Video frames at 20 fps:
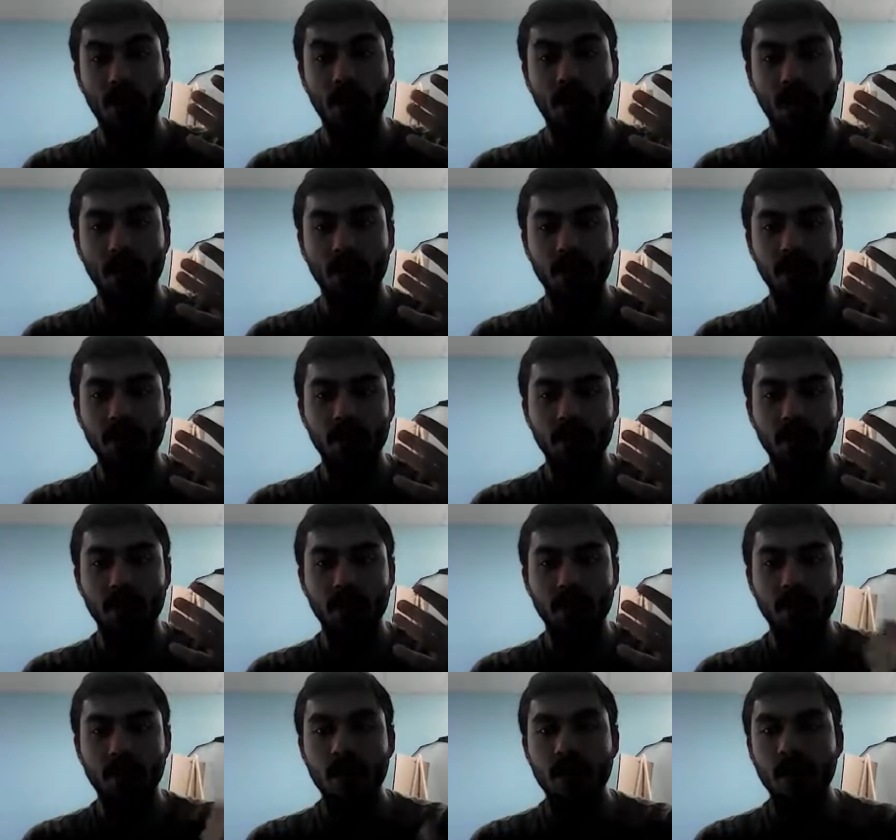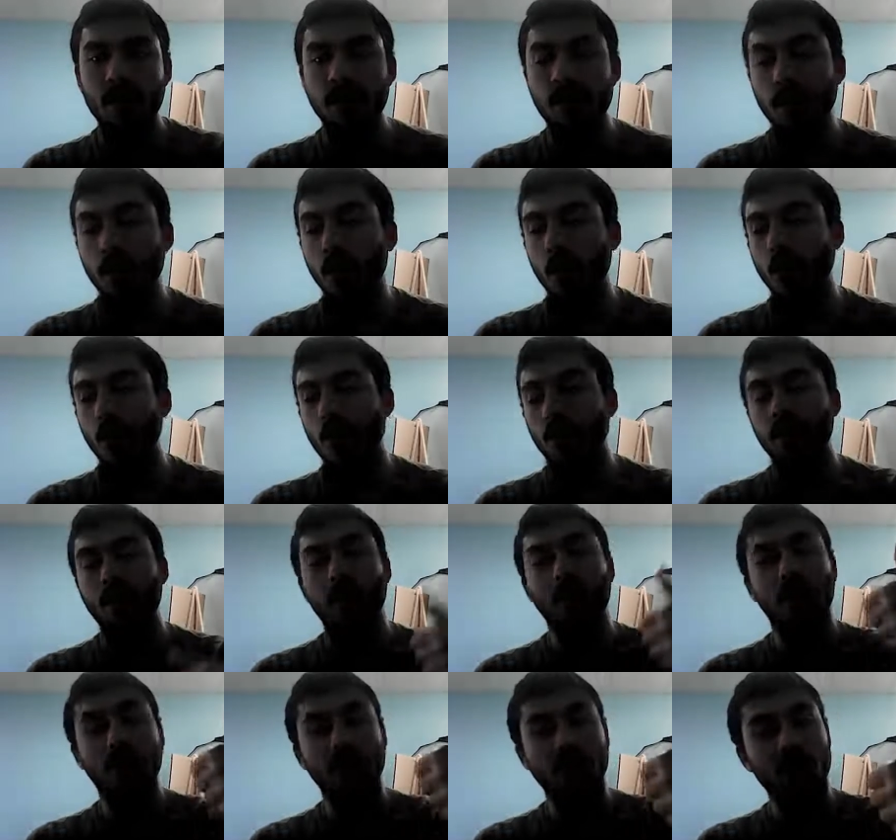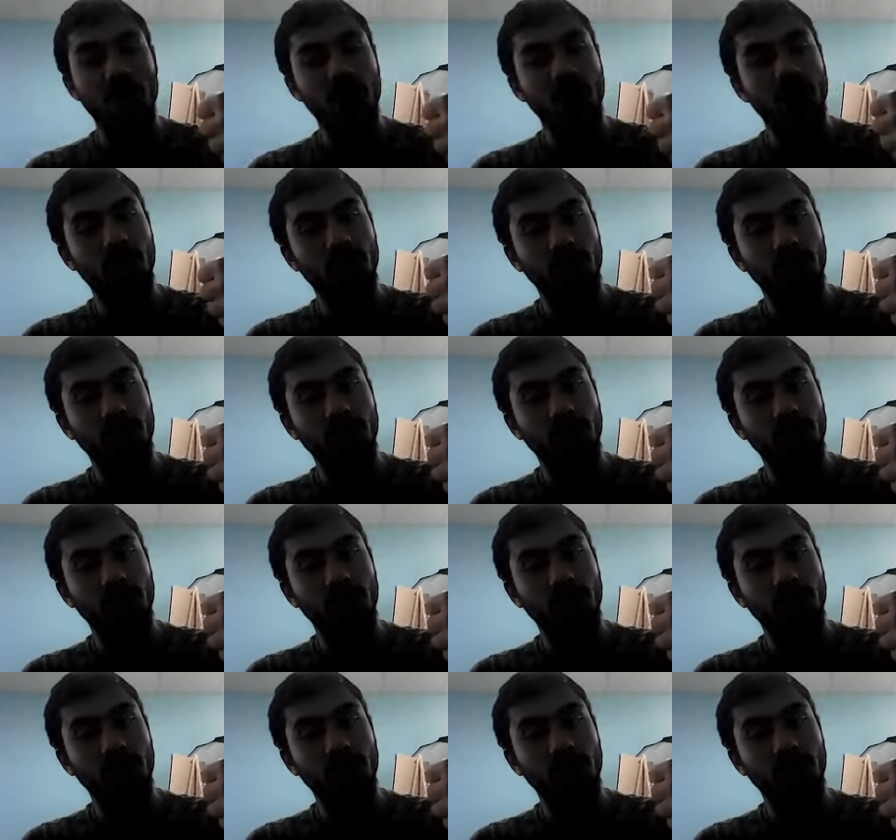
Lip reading: child. So Khadija, the